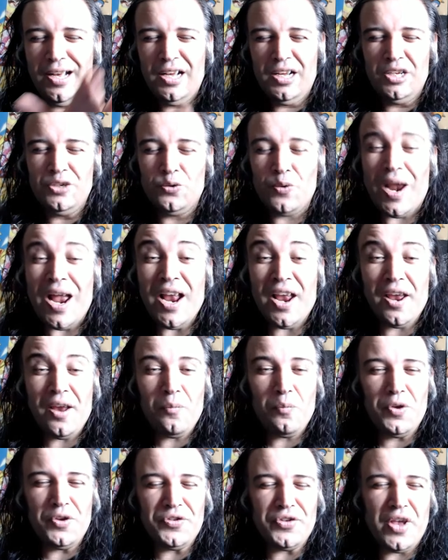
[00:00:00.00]
Dragon
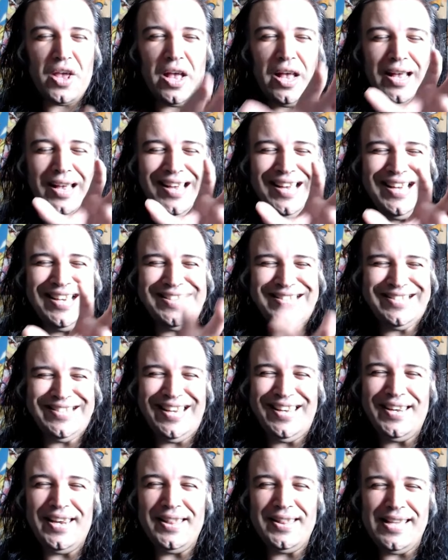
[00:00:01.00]
was
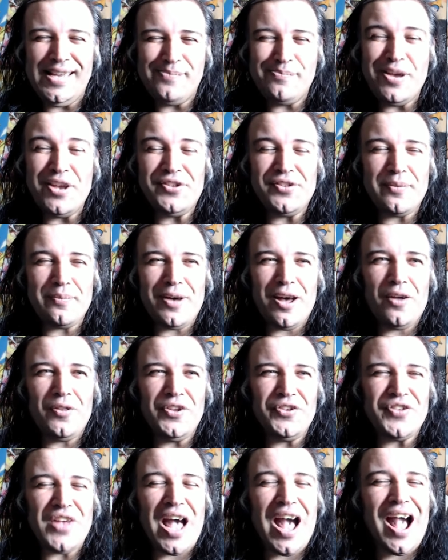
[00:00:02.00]
exceedingly pissed about
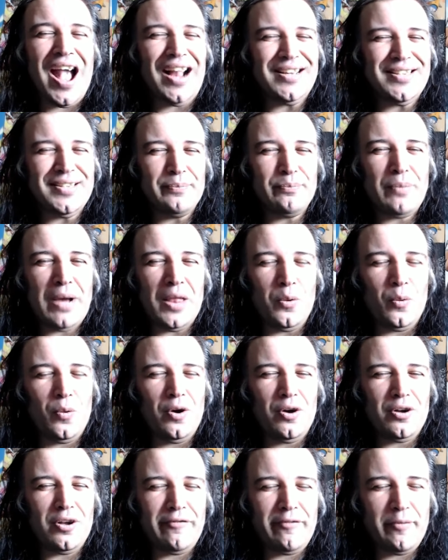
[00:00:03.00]
this act by the
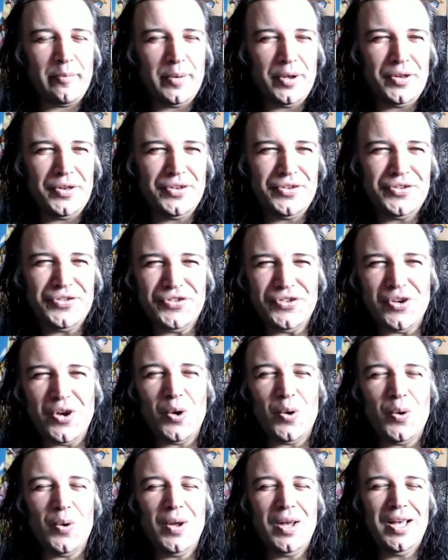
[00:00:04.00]
world government.
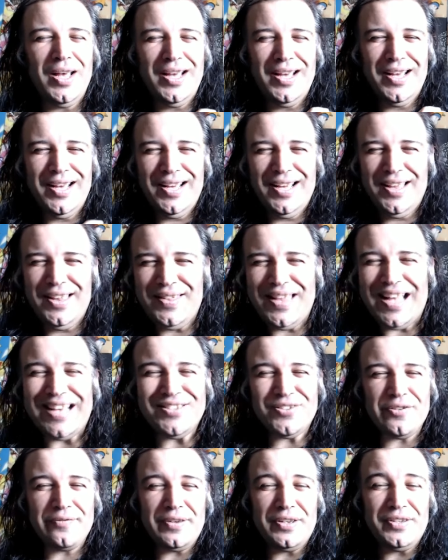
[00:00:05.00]
So that's
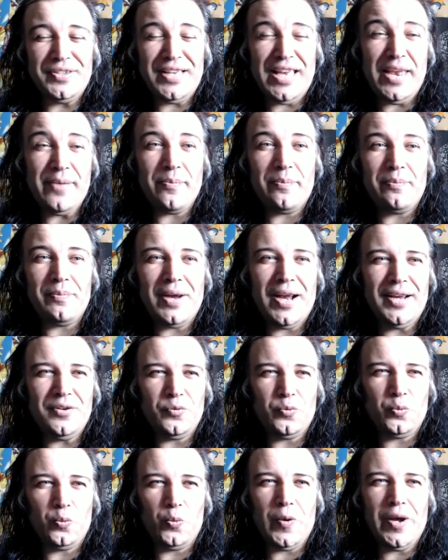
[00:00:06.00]
something to keep in mind
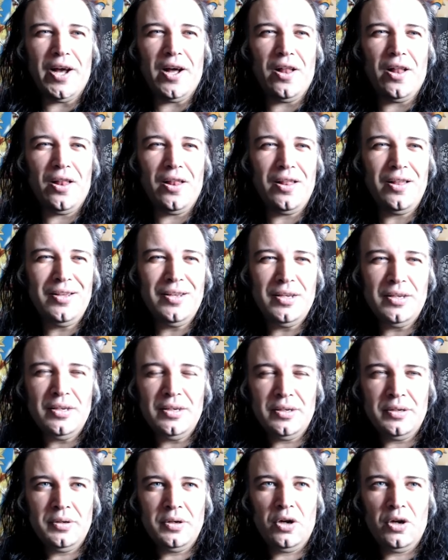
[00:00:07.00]
as well
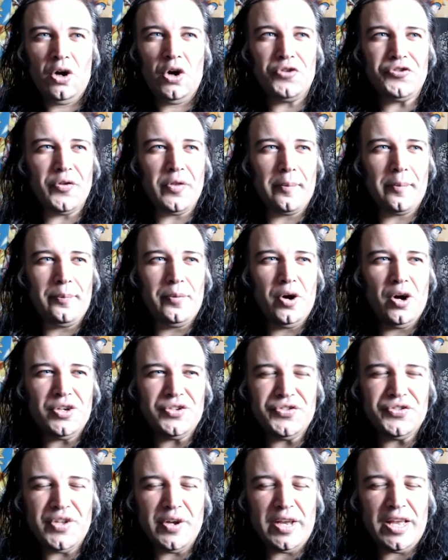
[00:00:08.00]
also the
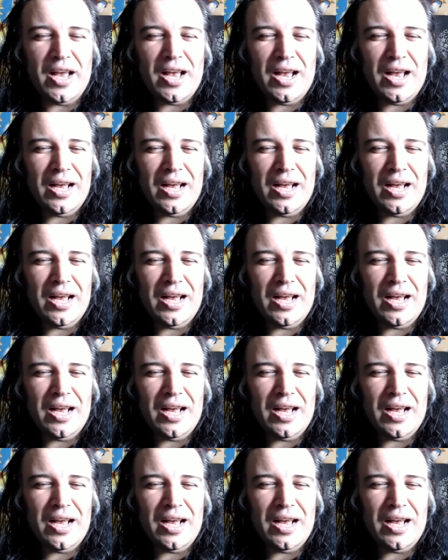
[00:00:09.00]
books that get